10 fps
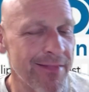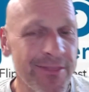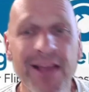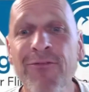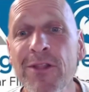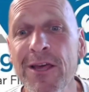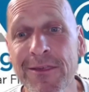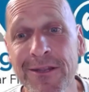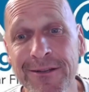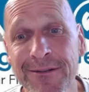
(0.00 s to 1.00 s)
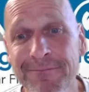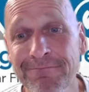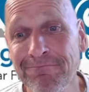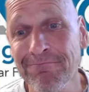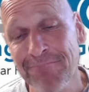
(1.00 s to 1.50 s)
Thanks for listening.
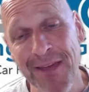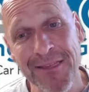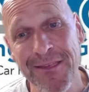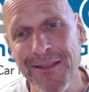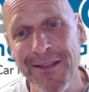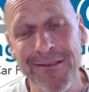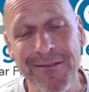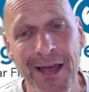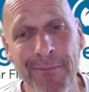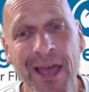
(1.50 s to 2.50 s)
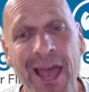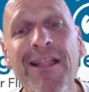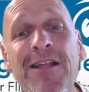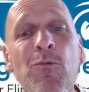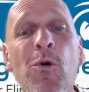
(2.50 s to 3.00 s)
I'll see you next time. Hey,
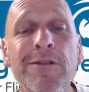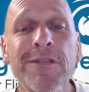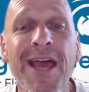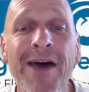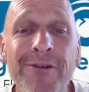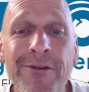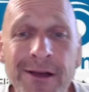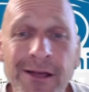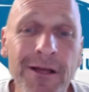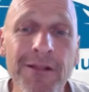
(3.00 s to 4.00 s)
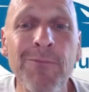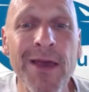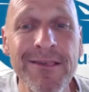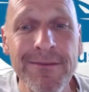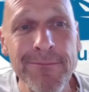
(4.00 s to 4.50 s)
let's work together. Let's
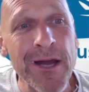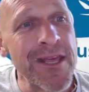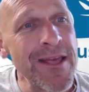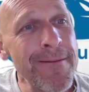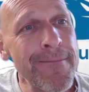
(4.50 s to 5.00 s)
make some money.